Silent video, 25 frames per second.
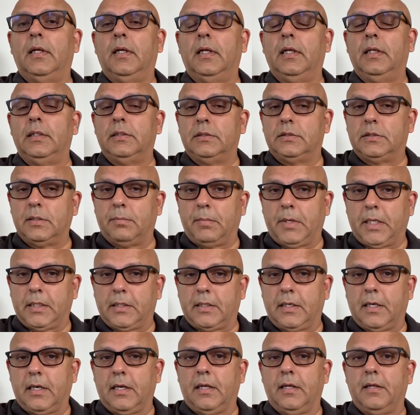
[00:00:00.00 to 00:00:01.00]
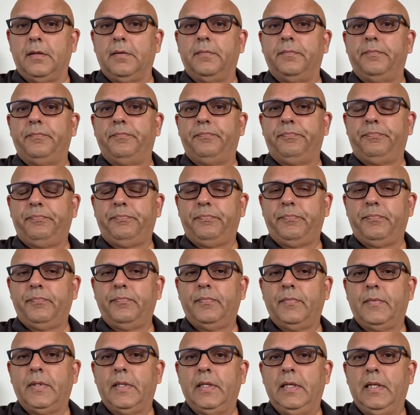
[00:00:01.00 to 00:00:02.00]
in Jamatkhana.
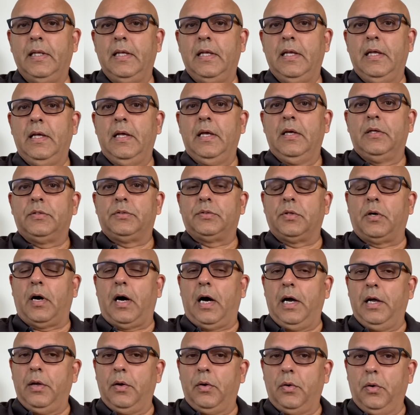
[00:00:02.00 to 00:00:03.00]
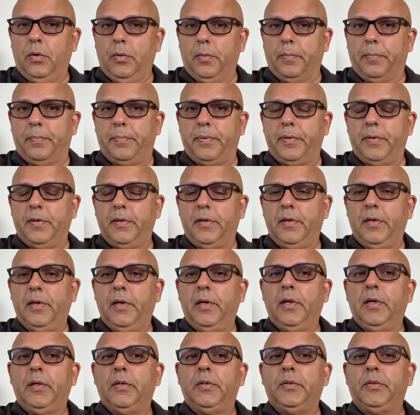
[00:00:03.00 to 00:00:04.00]
So I hope
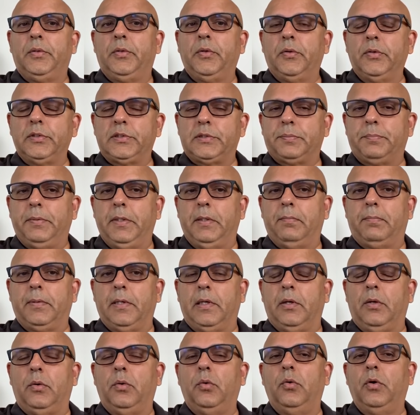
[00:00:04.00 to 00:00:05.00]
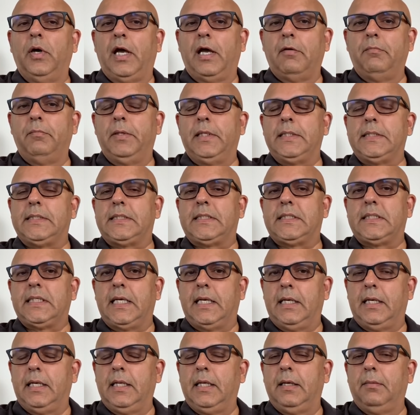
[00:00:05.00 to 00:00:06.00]
those people who have been
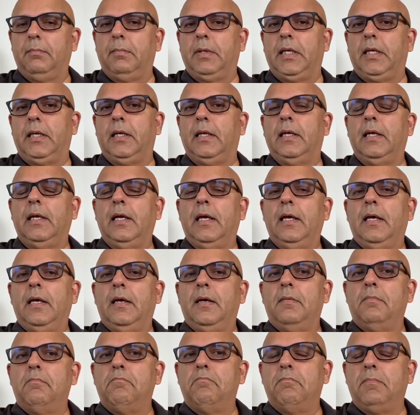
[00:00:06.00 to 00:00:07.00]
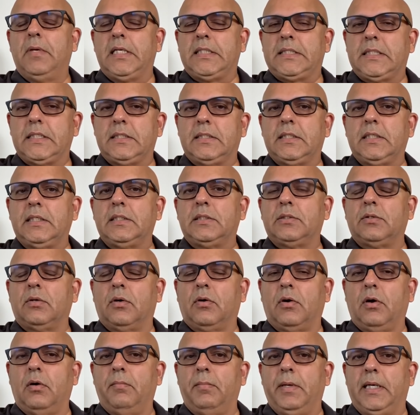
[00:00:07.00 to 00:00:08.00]
sending me messages or
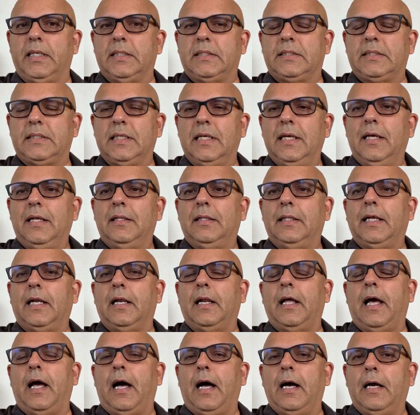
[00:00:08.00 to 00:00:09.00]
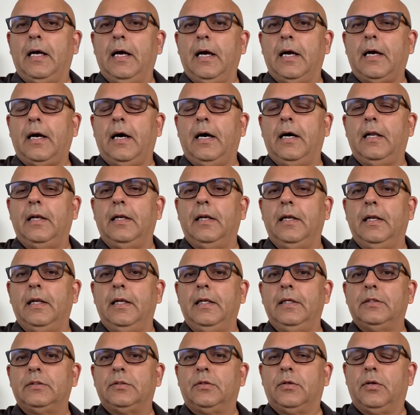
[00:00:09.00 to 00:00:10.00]
comments that Aga Khan
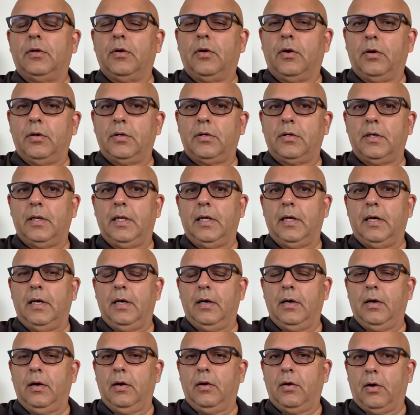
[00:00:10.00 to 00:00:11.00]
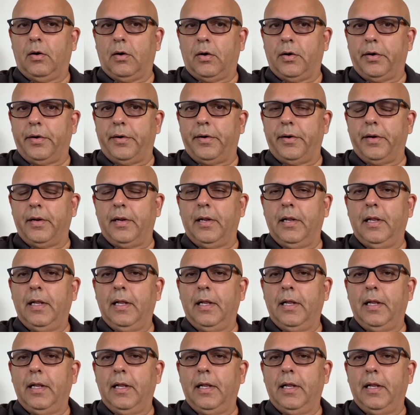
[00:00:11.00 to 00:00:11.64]
is not a god,